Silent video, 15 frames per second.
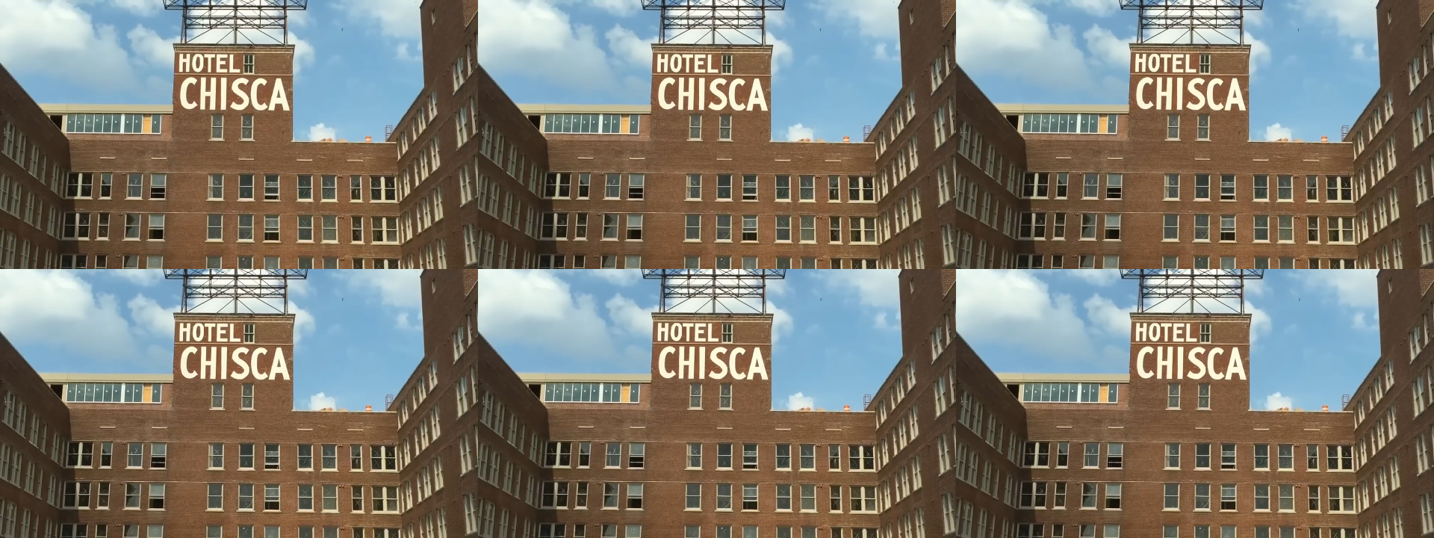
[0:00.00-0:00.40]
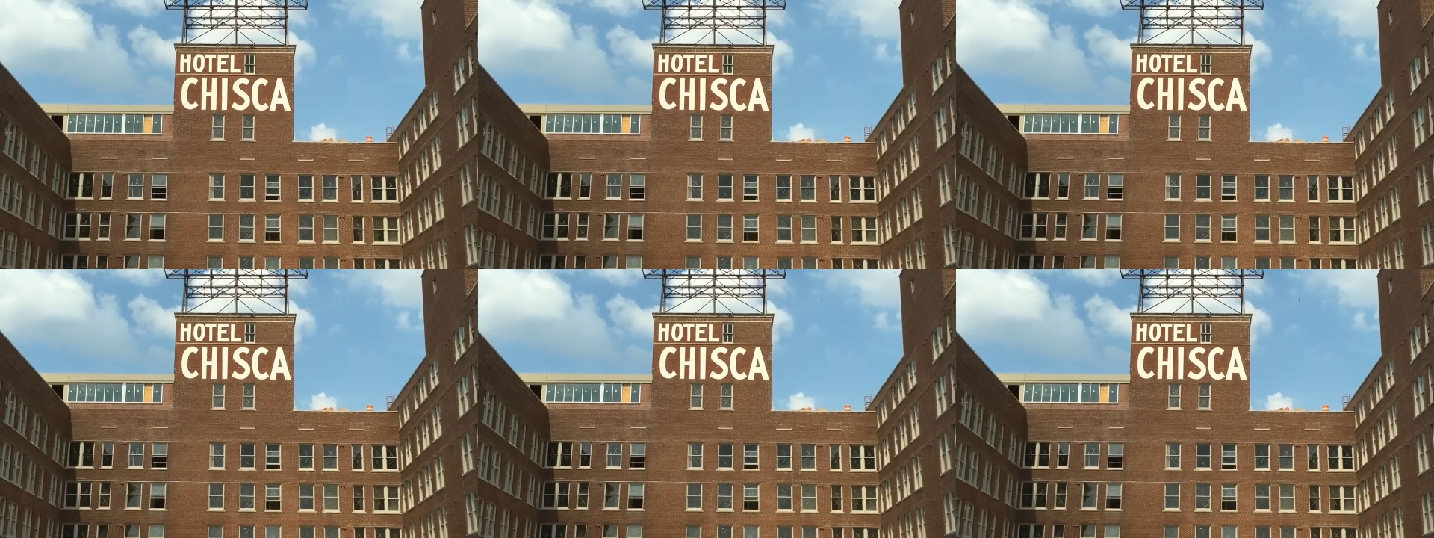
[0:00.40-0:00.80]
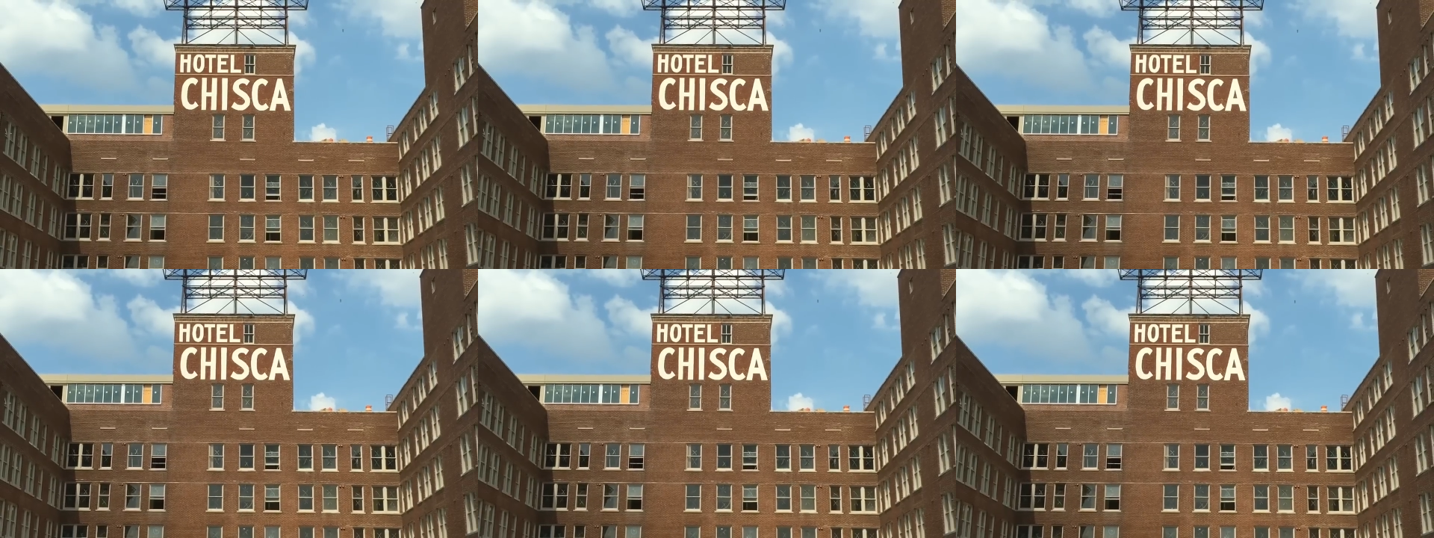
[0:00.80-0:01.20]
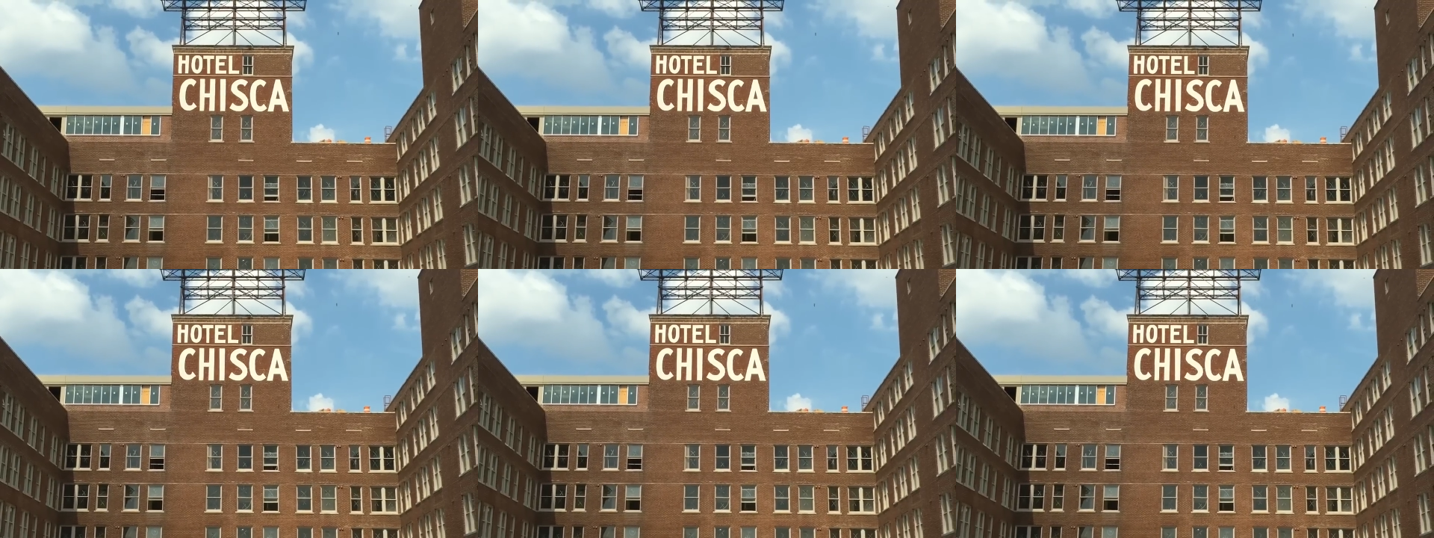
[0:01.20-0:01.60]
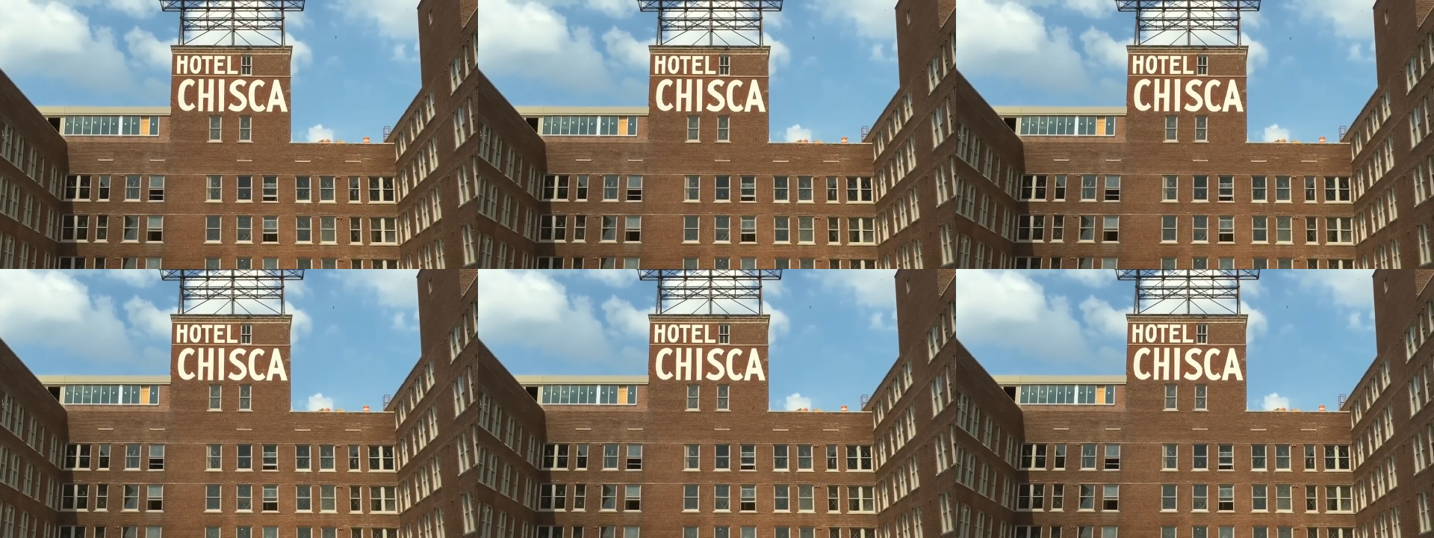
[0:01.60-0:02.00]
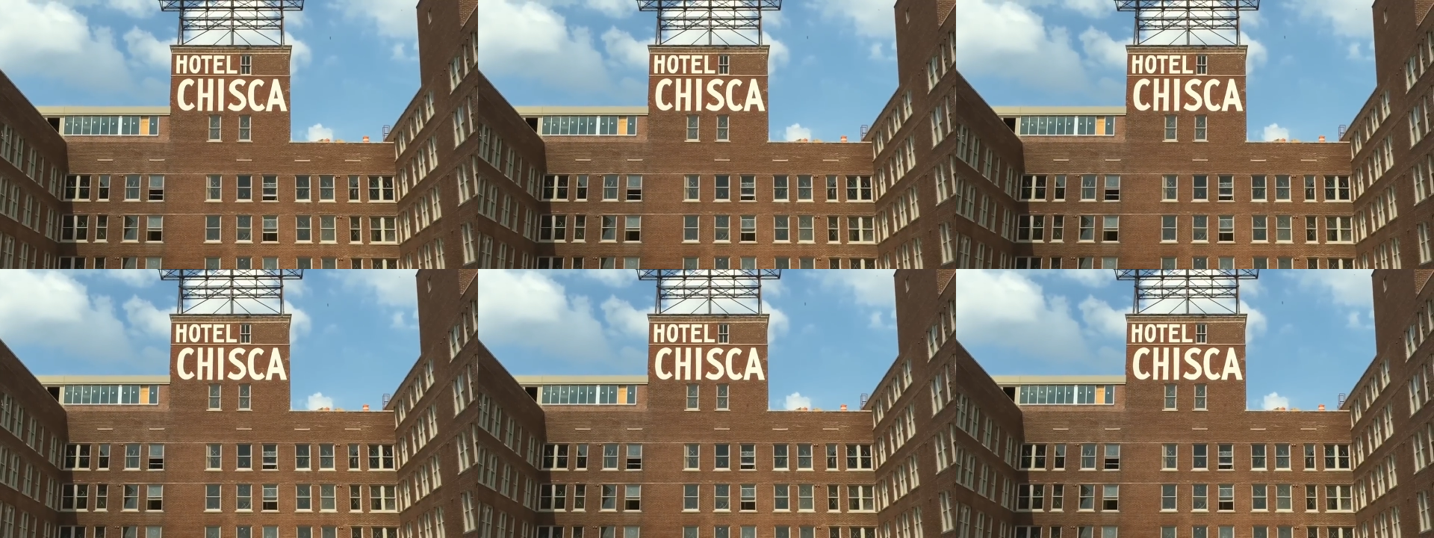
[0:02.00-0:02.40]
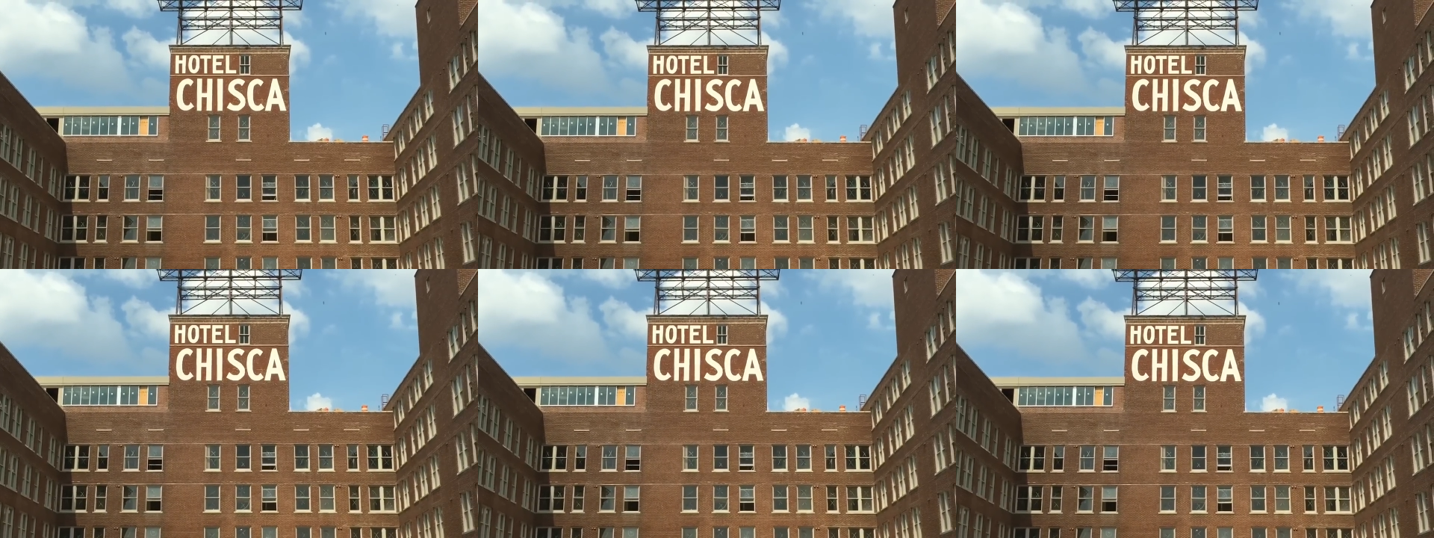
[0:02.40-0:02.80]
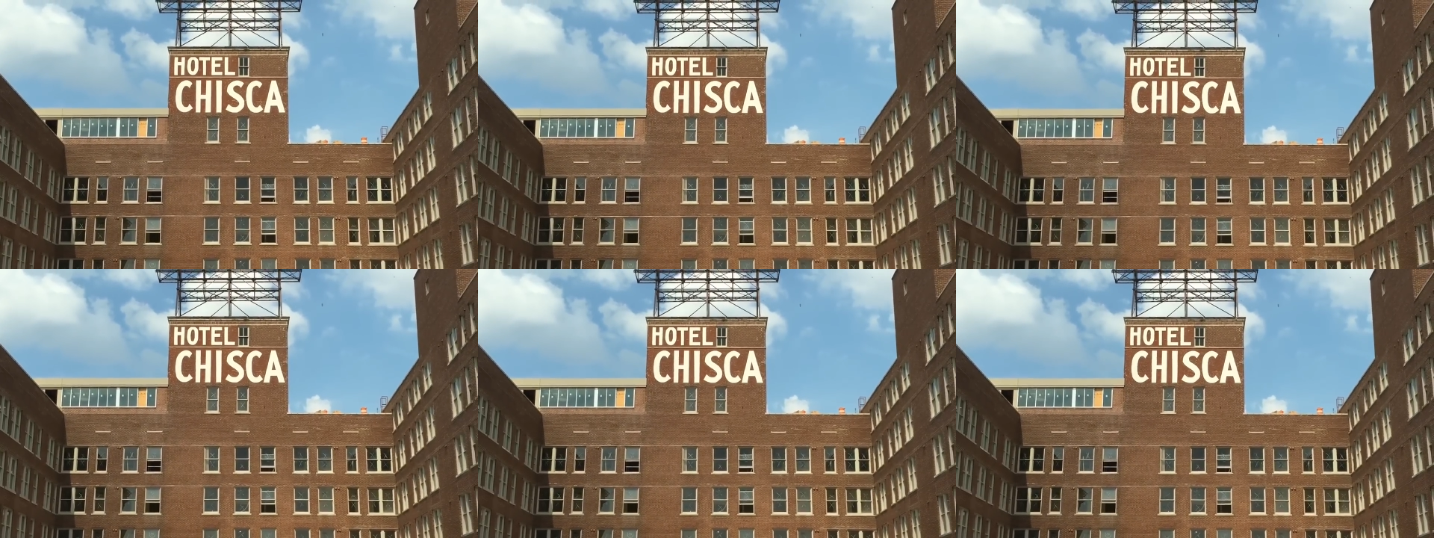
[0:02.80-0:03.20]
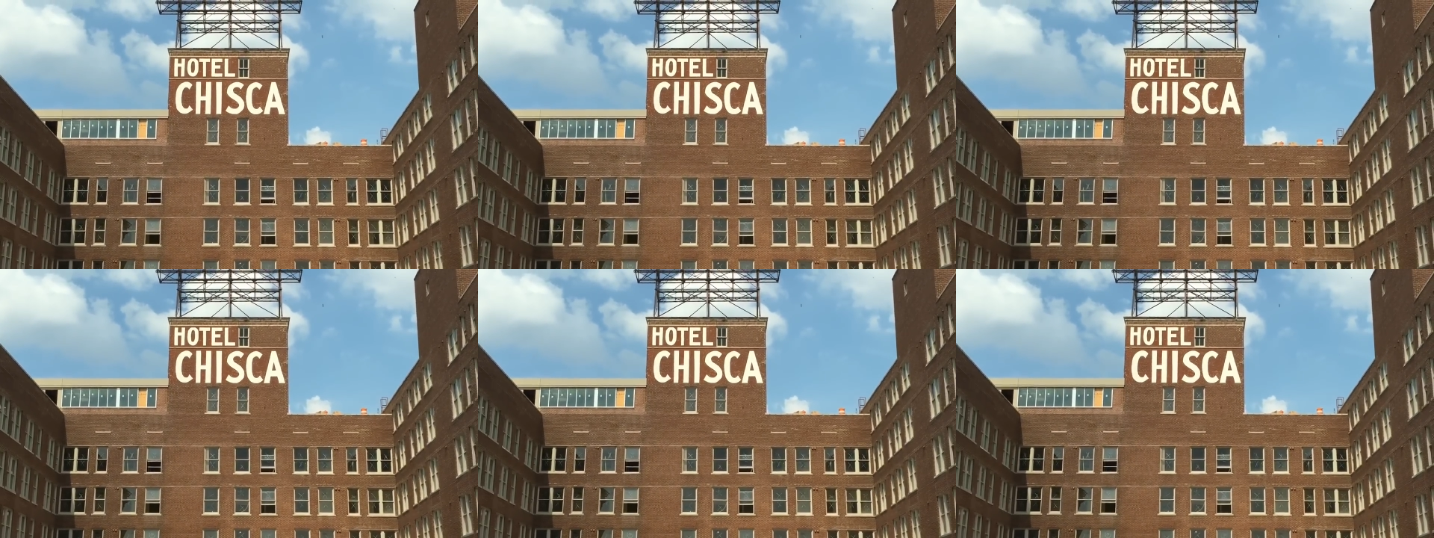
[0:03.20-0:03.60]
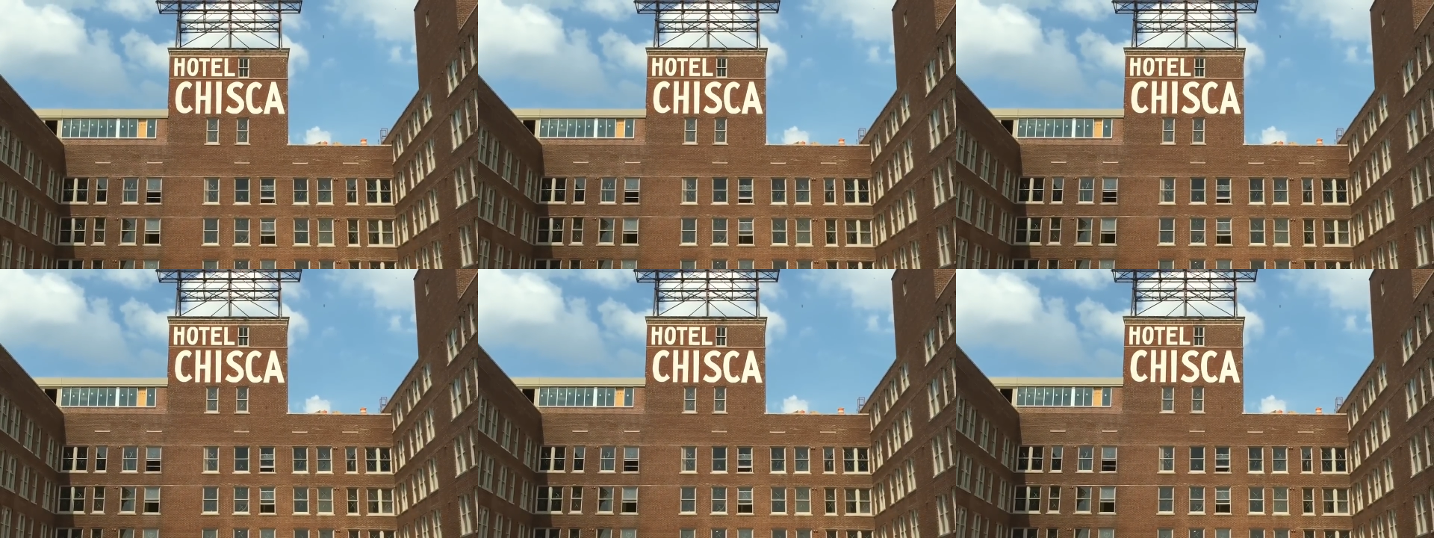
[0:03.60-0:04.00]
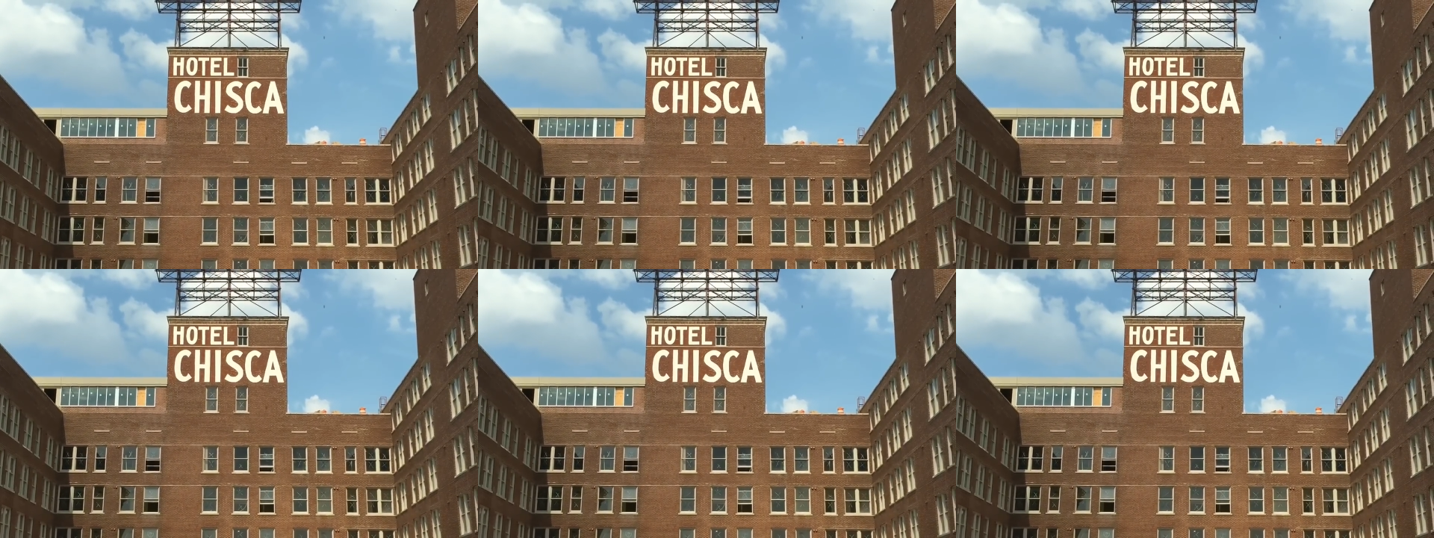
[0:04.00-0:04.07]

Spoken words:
(no speaker visible)